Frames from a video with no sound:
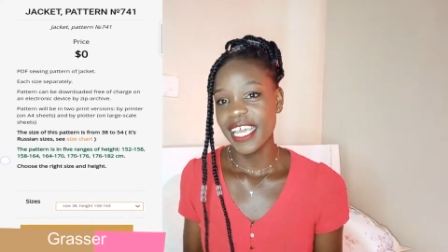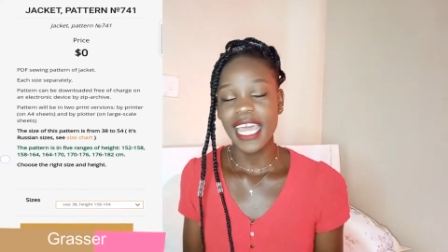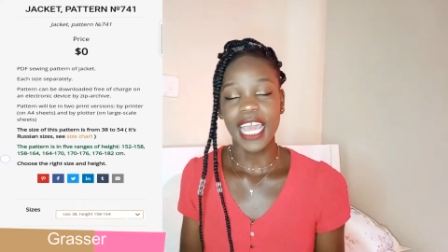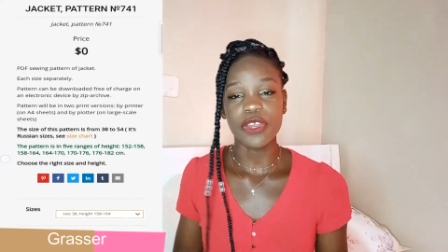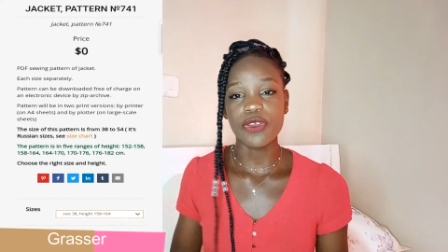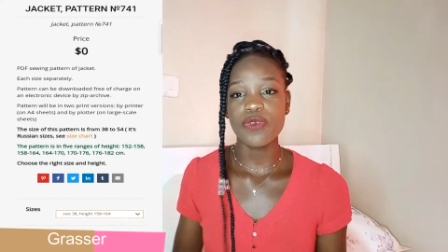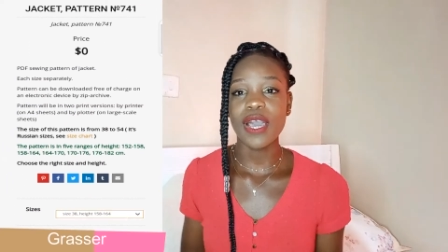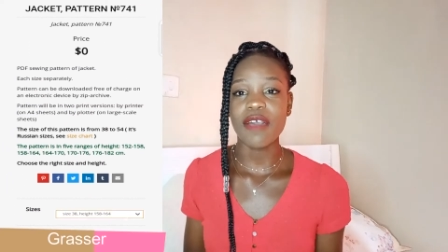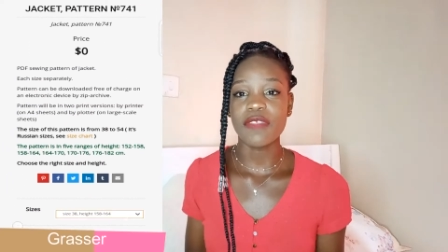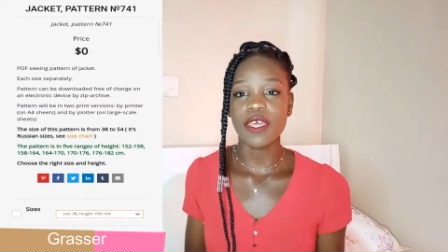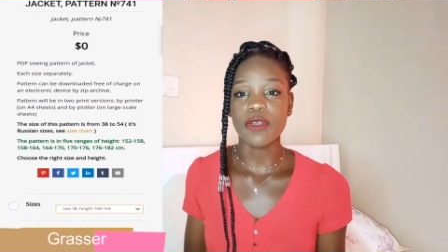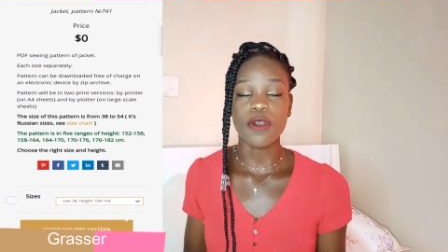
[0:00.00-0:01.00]
and you do
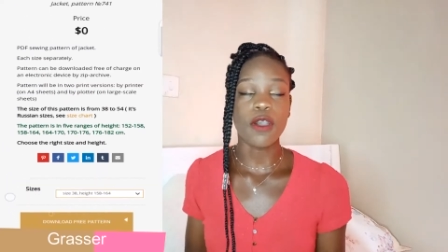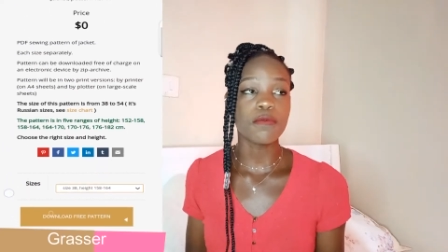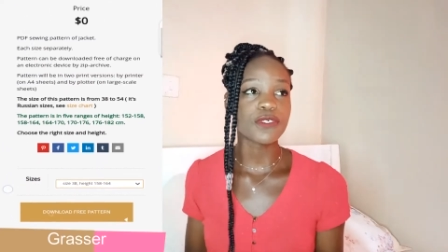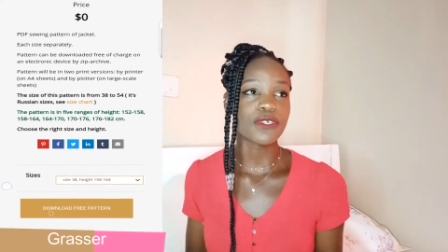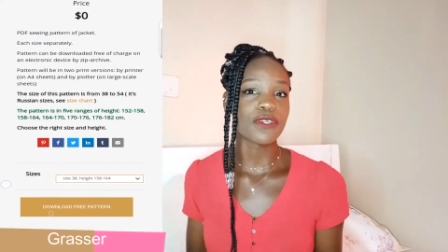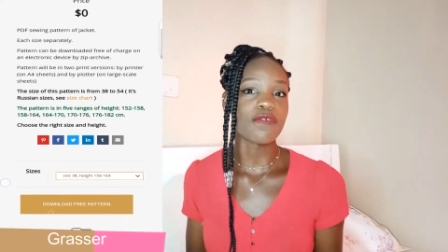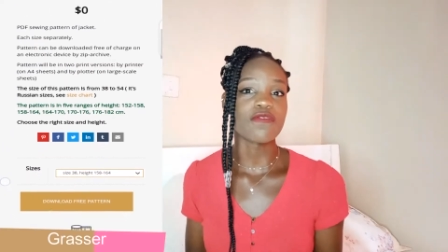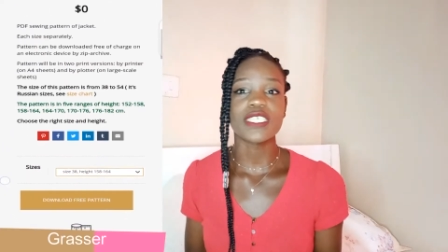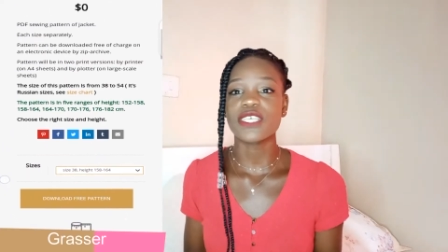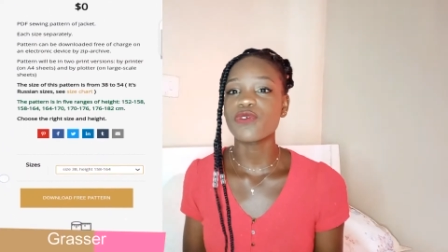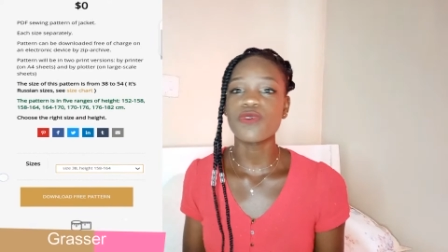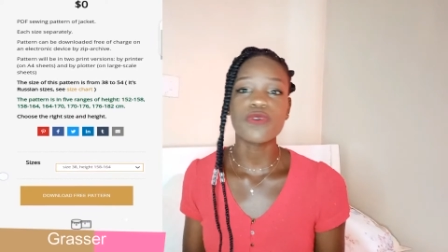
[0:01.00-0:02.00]
have the option of
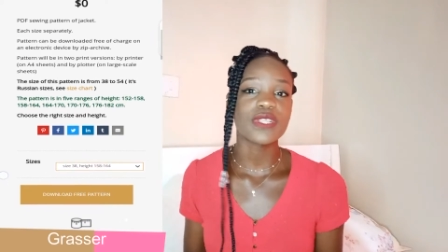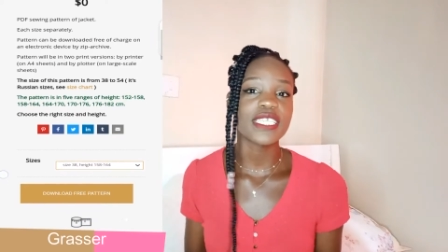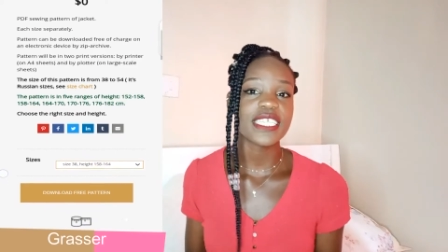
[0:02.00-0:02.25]
using Google